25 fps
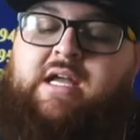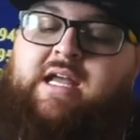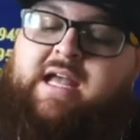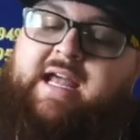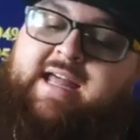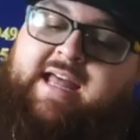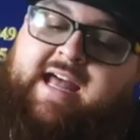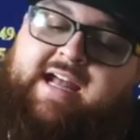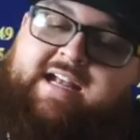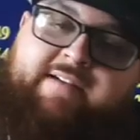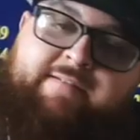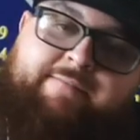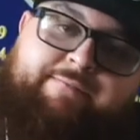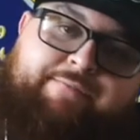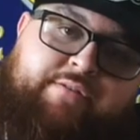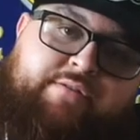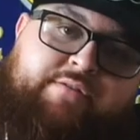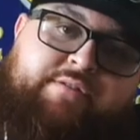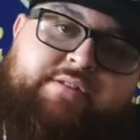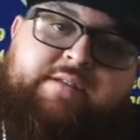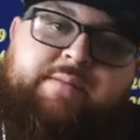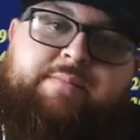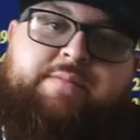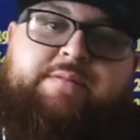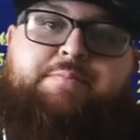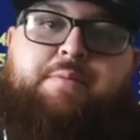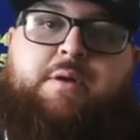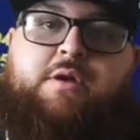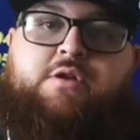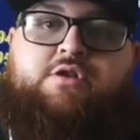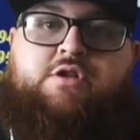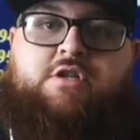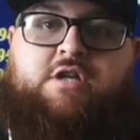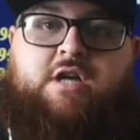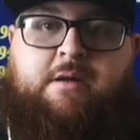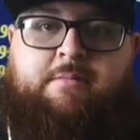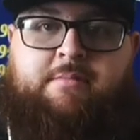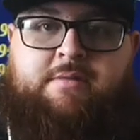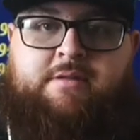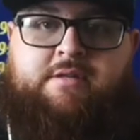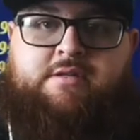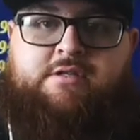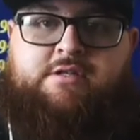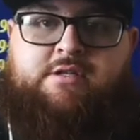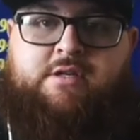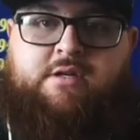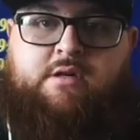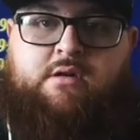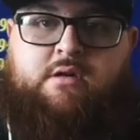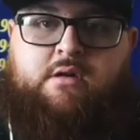I could feel something special coming this
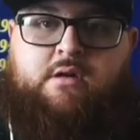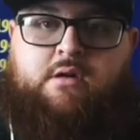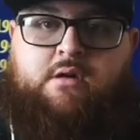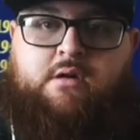year.